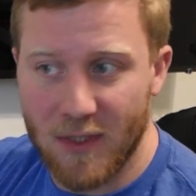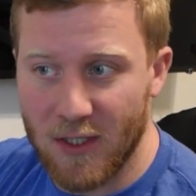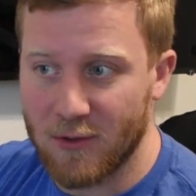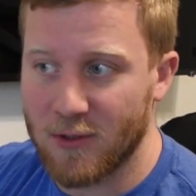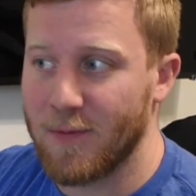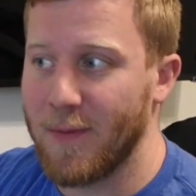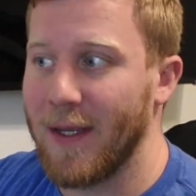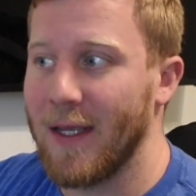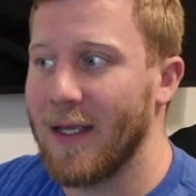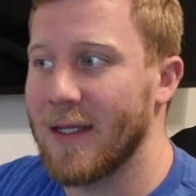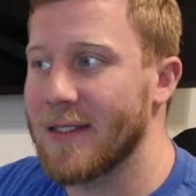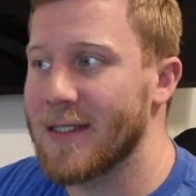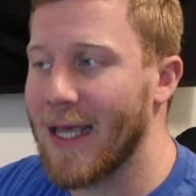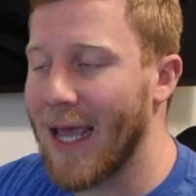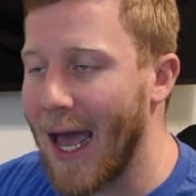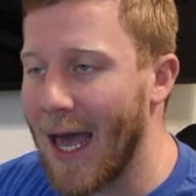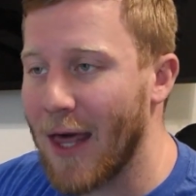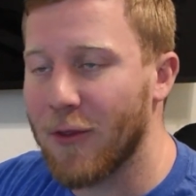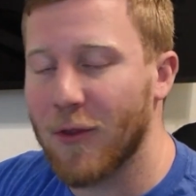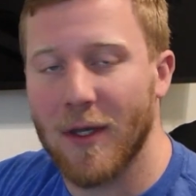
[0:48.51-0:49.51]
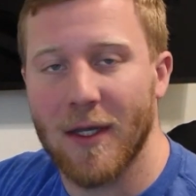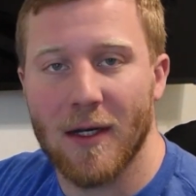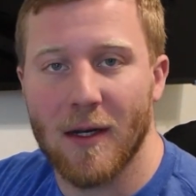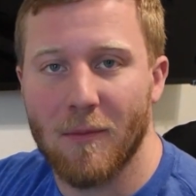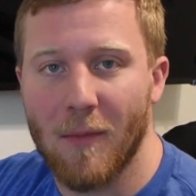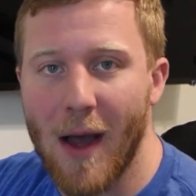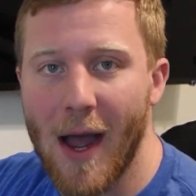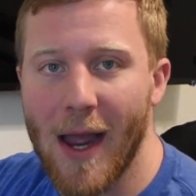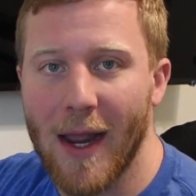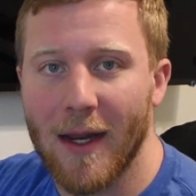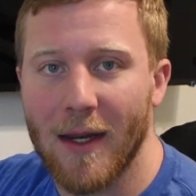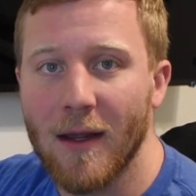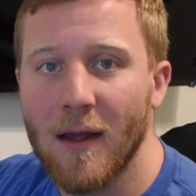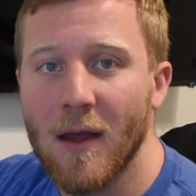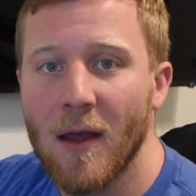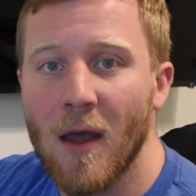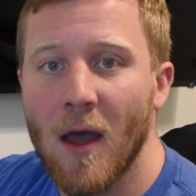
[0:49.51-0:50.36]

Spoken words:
speaking as the athlete, and my